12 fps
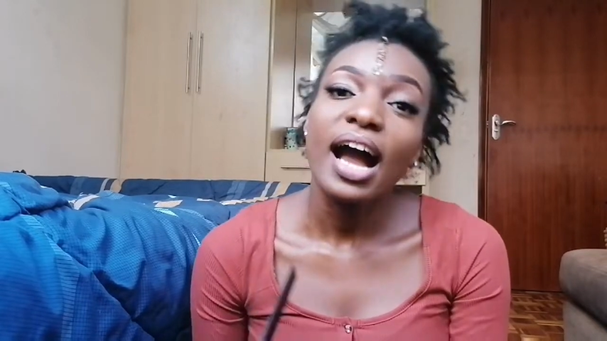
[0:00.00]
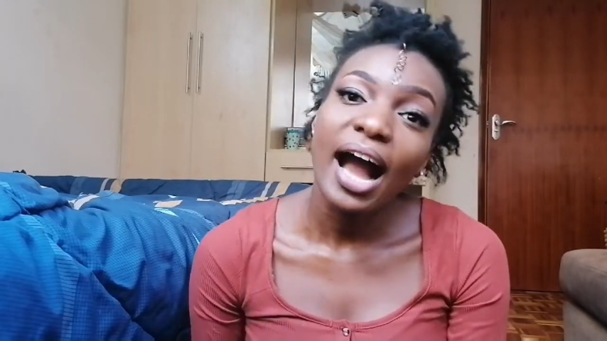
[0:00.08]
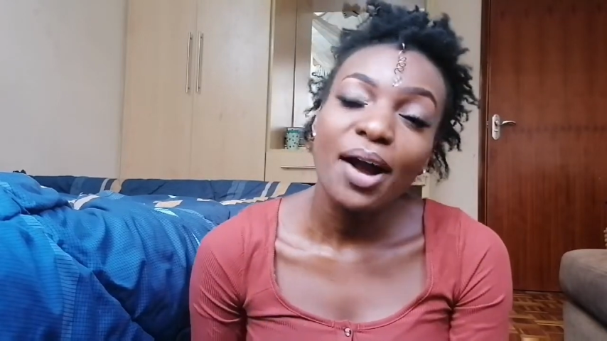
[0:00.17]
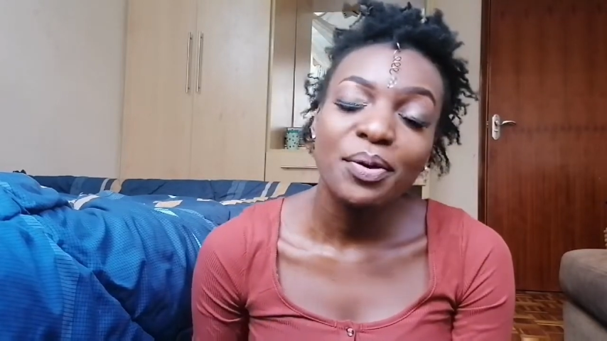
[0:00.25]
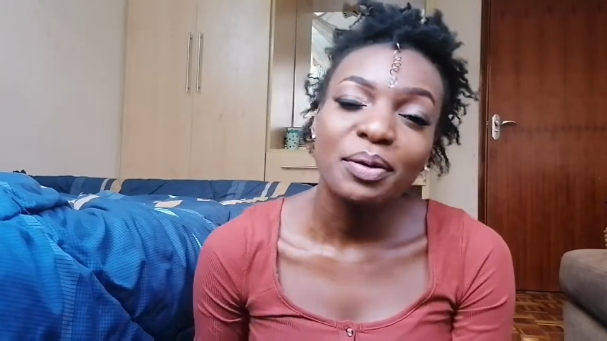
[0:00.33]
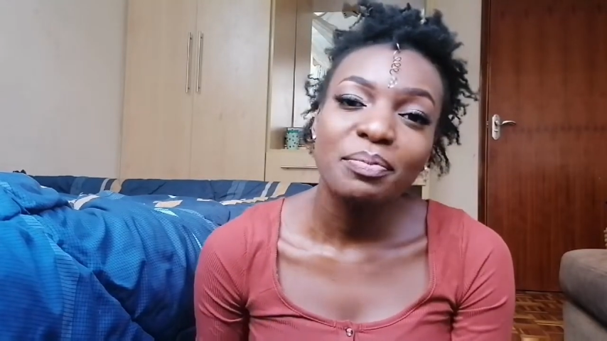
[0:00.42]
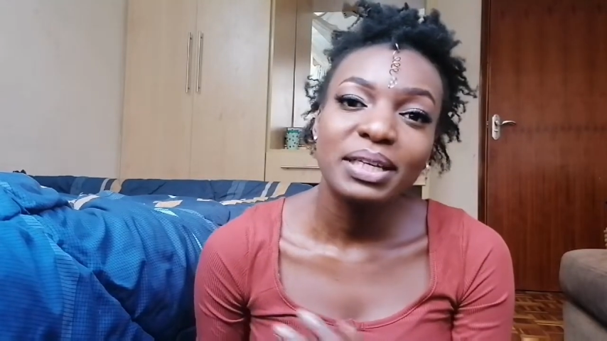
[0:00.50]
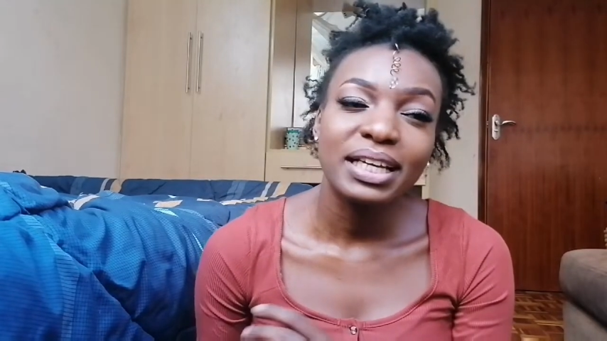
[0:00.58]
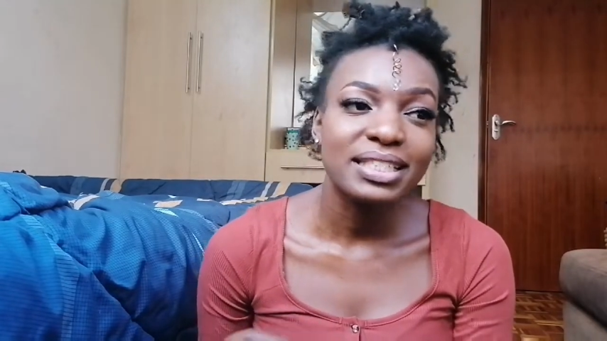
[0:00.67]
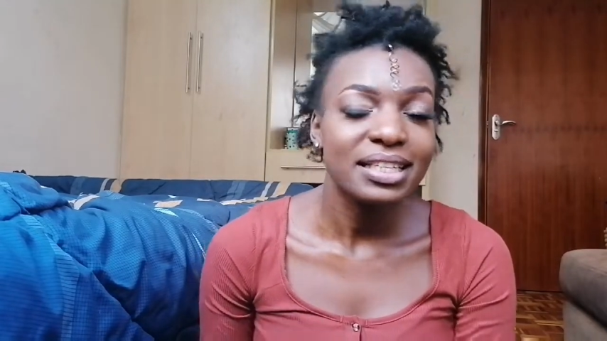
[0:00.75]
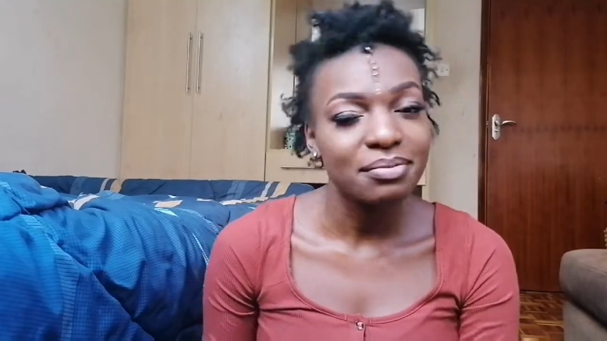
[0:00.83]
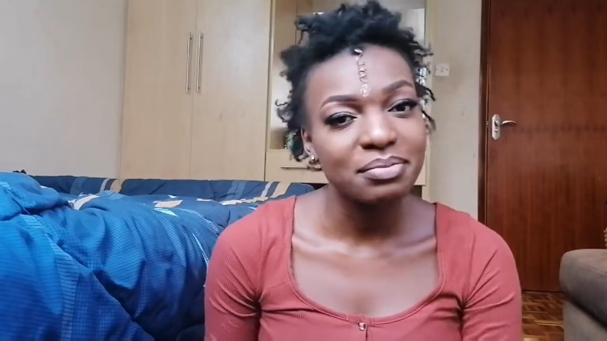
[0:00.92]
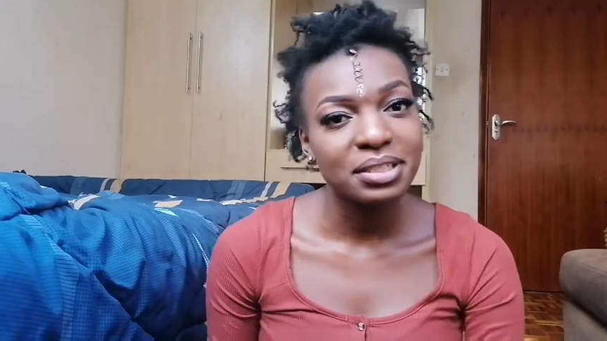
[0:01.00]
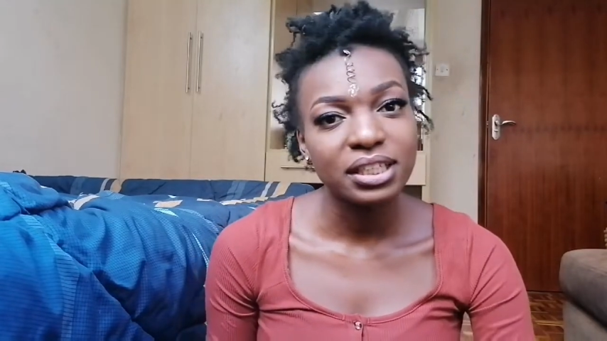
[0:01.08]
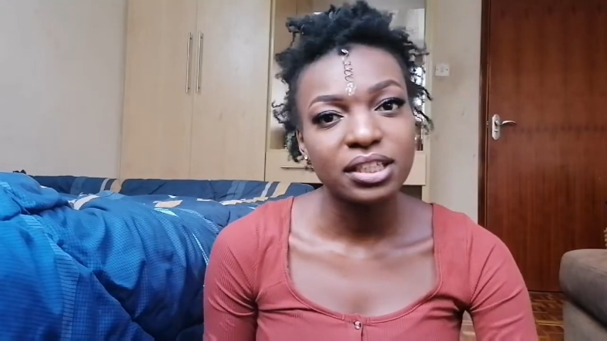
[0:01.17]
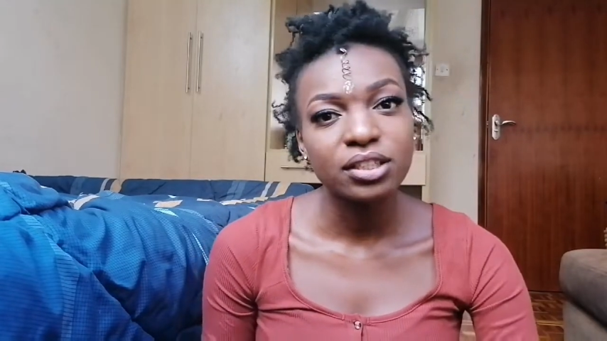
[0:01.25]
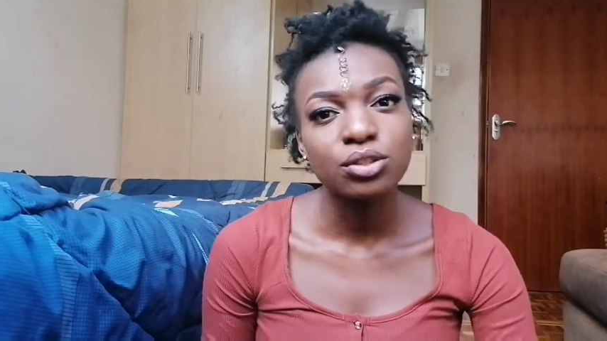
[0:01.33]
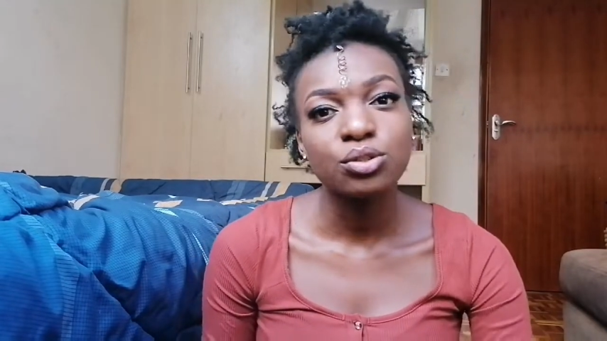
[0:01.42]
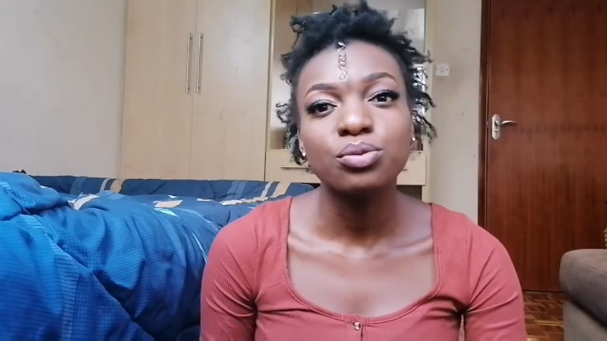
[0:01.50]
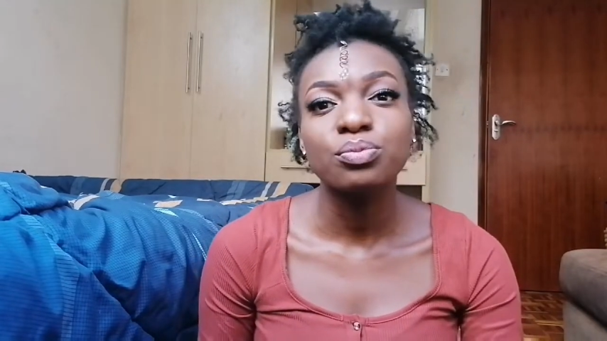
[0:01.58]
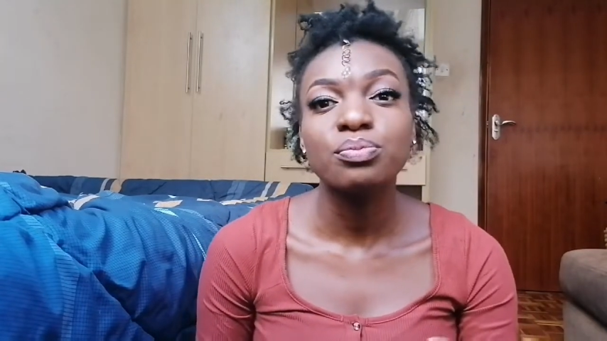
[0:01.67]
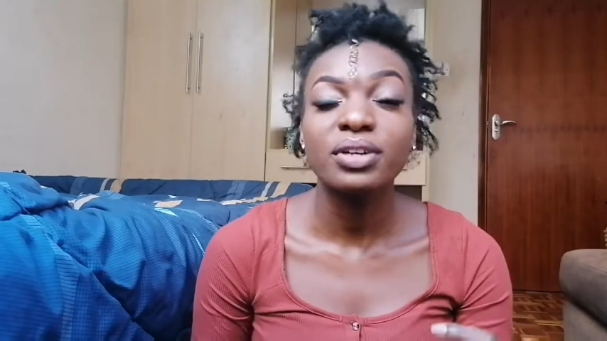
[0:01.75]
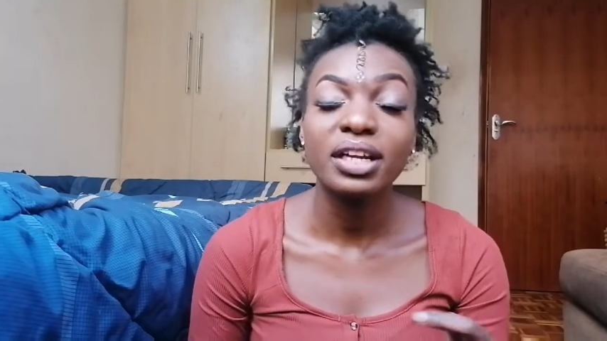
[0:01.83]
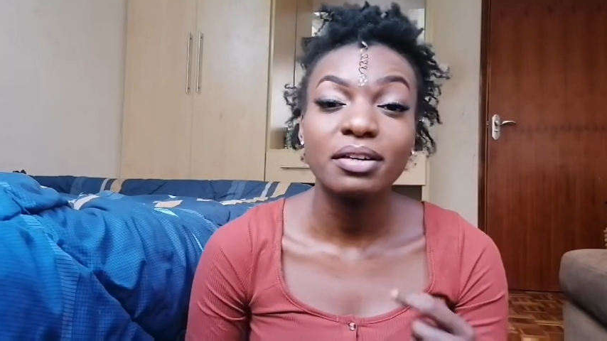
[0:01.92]
I will be attempting to
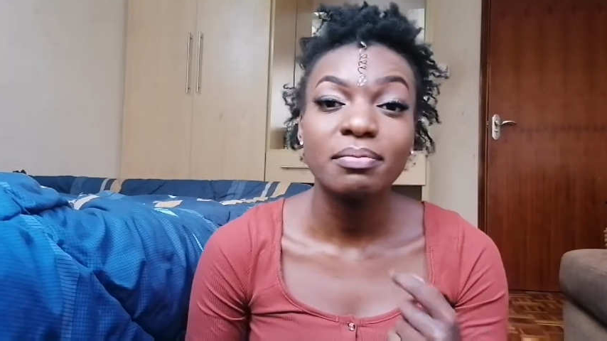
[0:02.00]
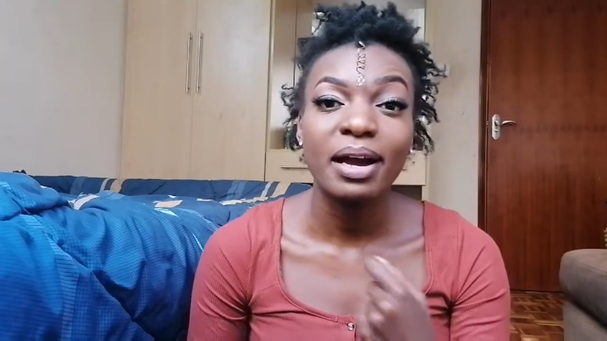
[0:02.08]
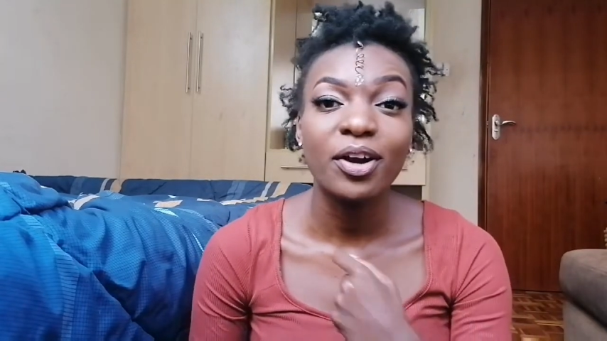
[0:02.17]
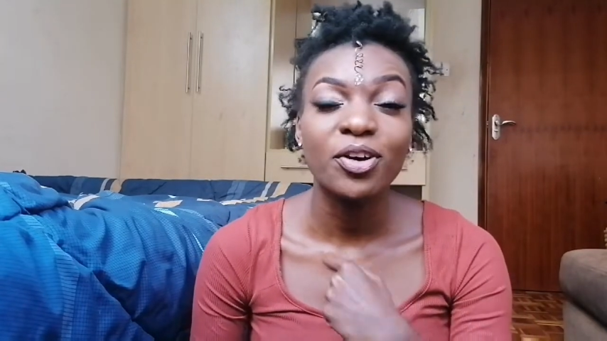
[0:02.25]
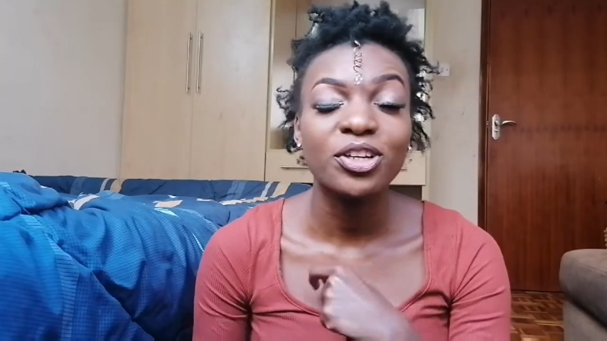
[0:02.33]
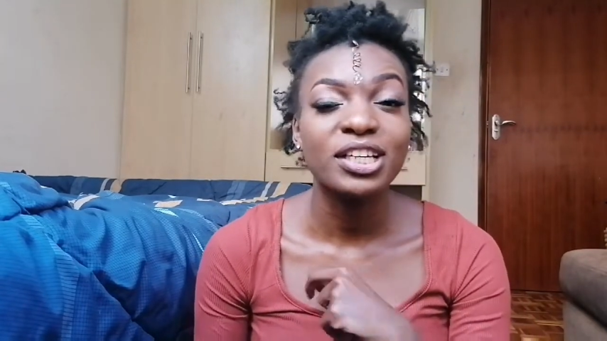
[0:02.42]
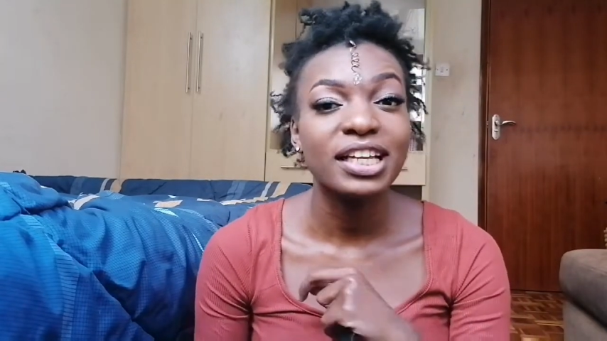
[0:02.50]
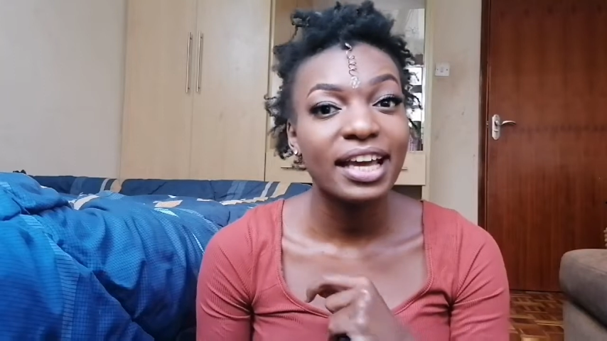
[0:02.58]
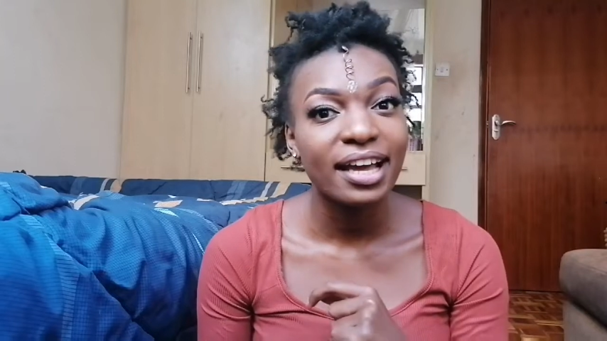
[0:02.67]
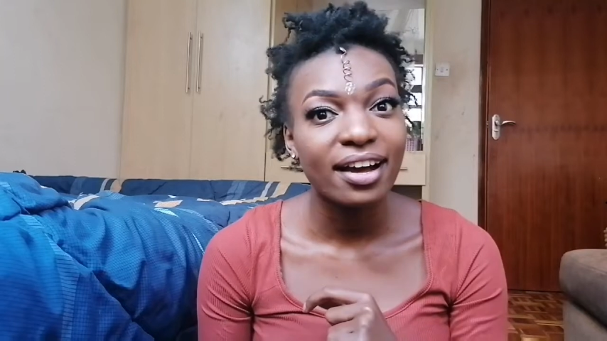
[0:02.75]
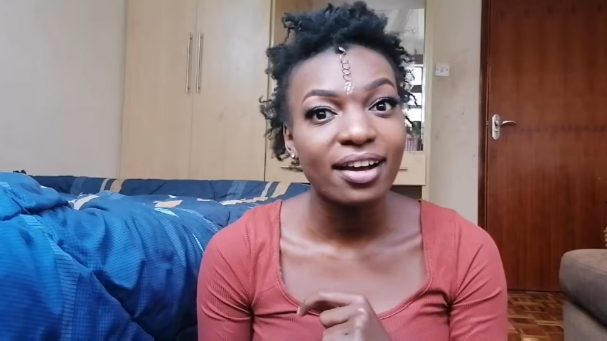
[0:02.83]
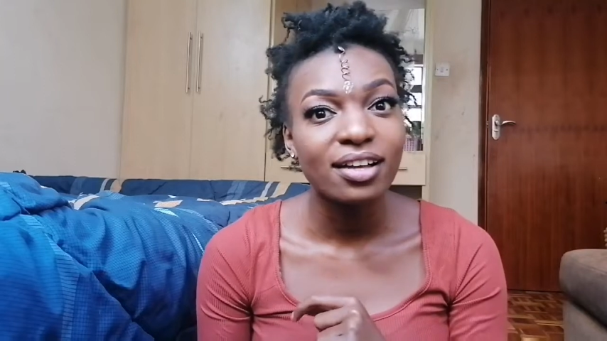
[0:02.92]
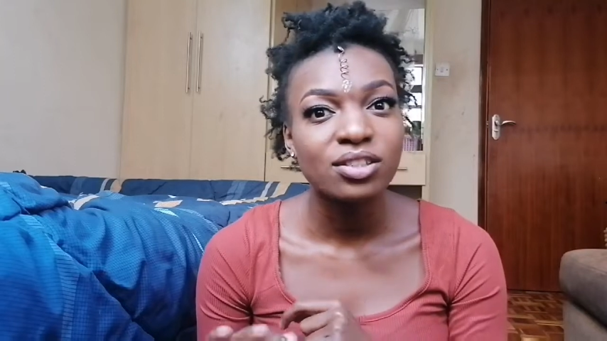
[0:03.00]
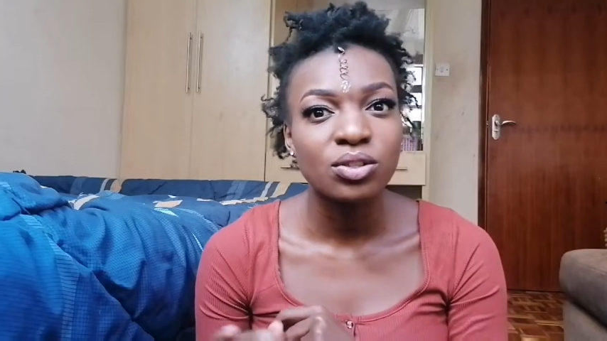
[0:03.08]
braid my own hair.